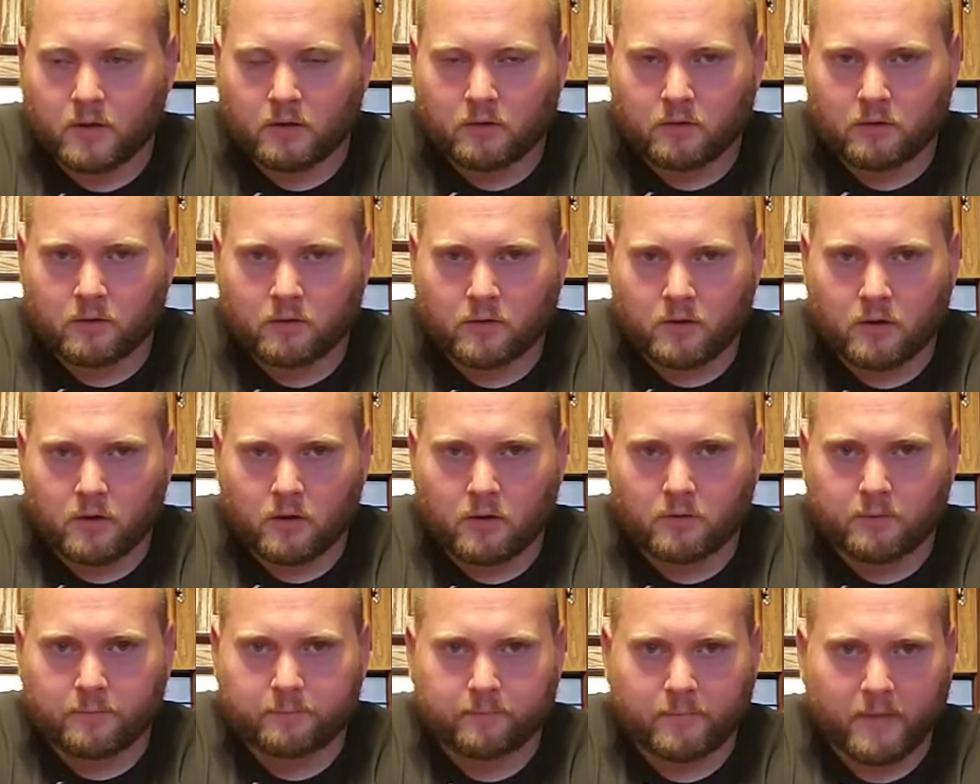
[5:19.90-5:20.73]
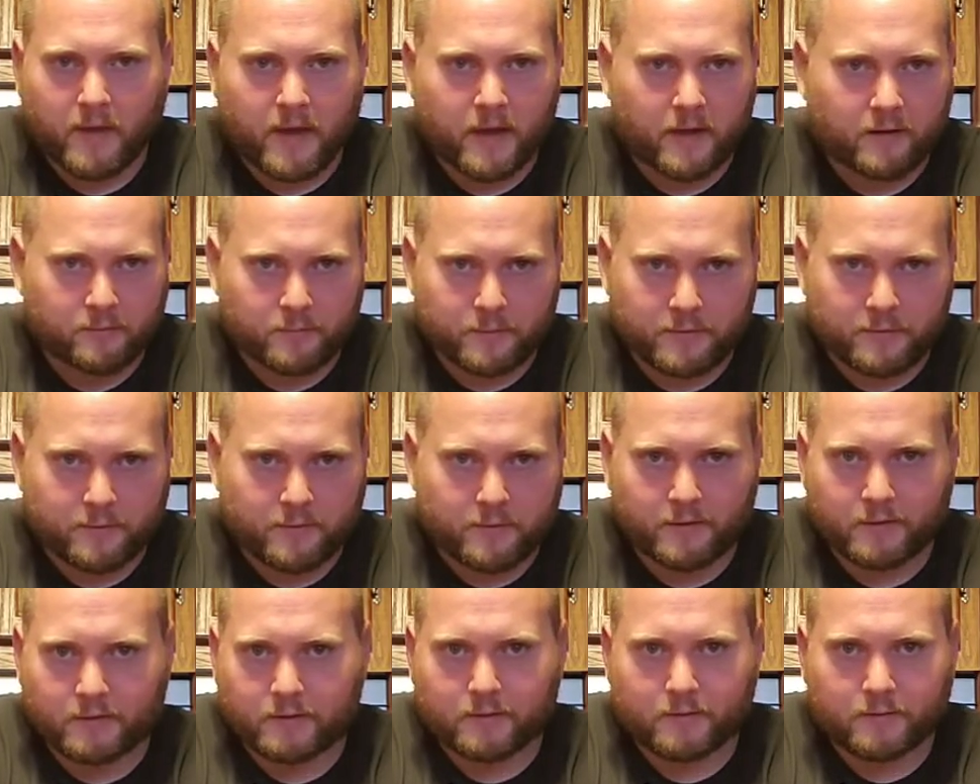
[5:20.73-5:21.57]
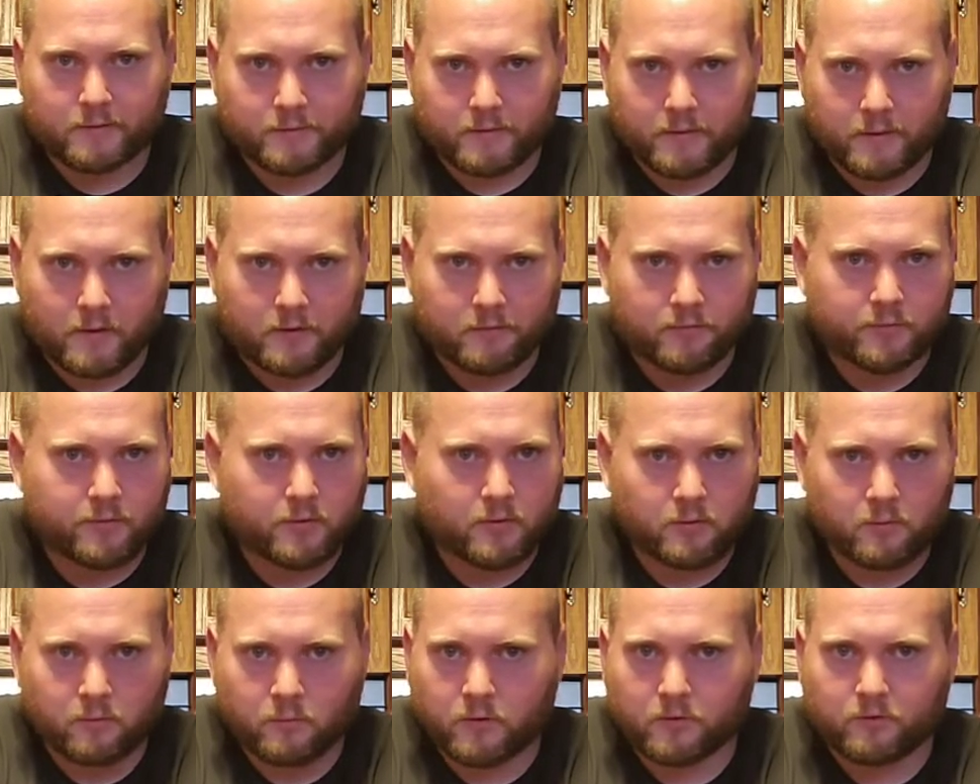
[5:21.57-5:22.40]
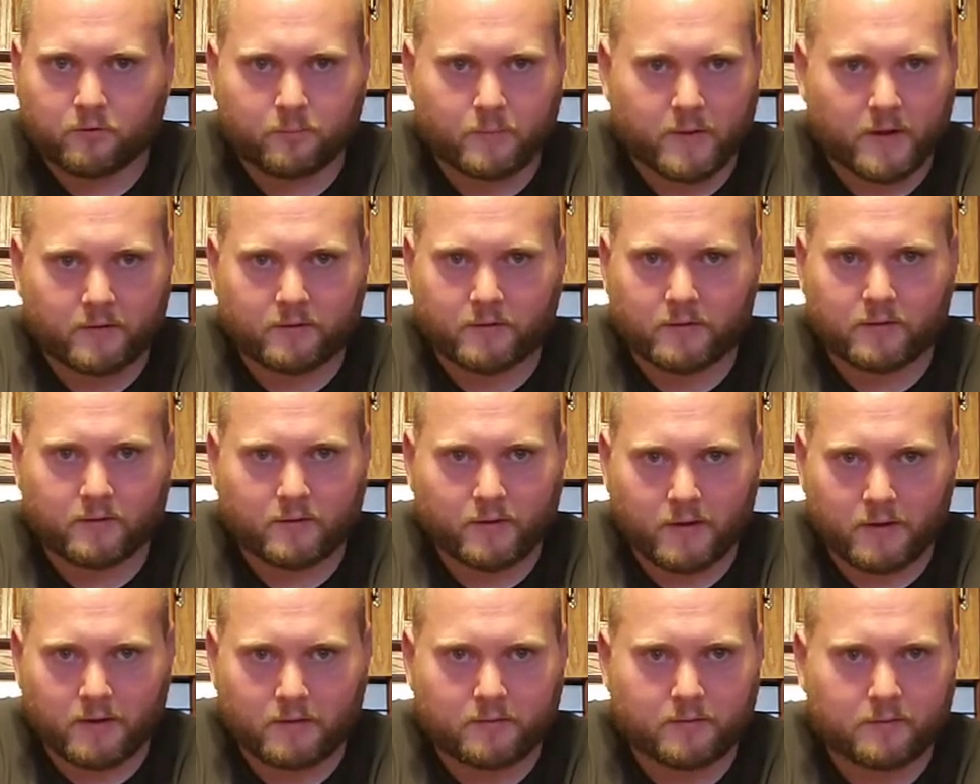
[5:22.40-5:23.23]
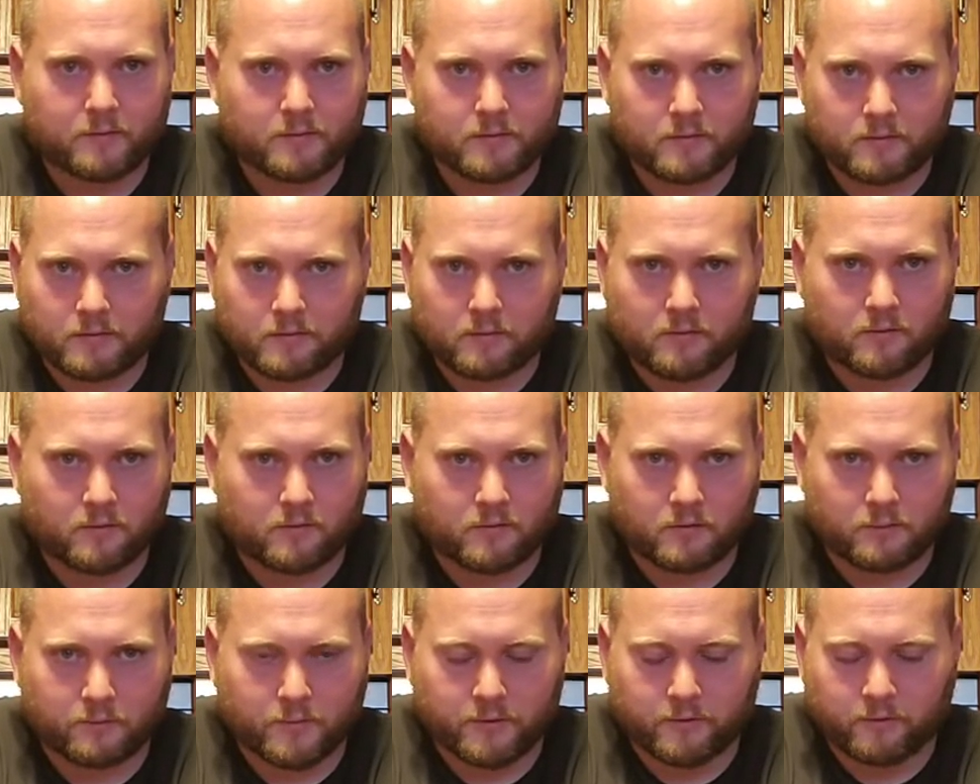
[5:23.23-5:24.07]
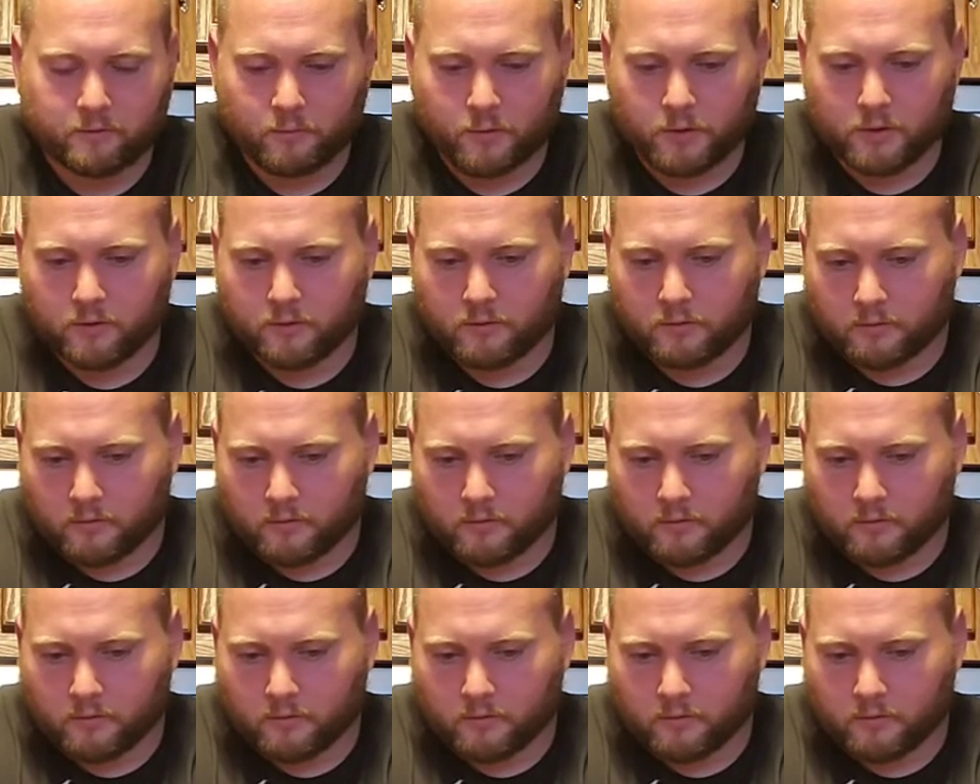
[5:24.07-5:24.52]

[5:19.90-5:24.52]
aspartame and stuff, which makes it taste a little bit sweeter.